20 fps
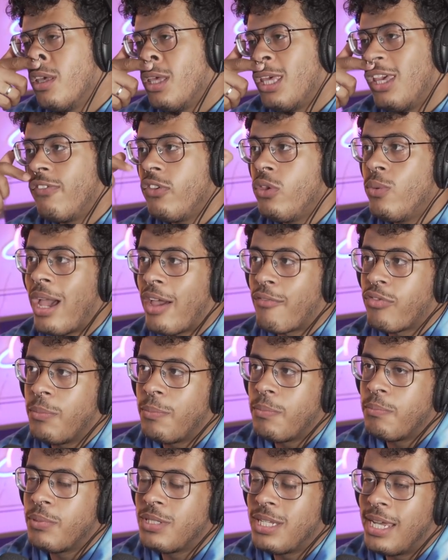If you have the
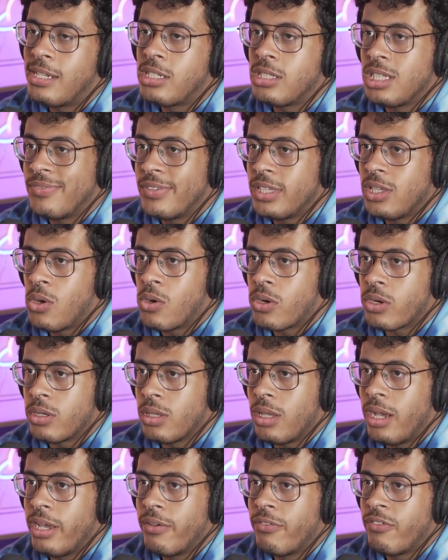potential of a longer
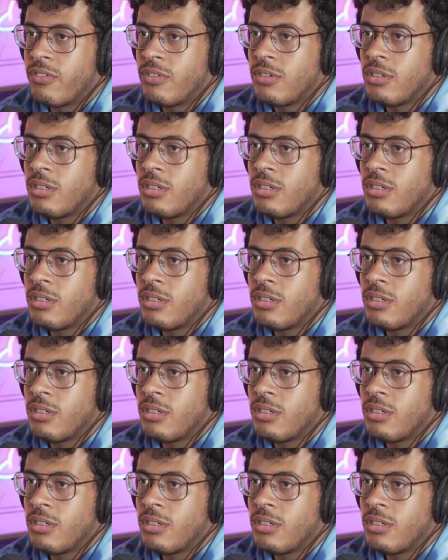life,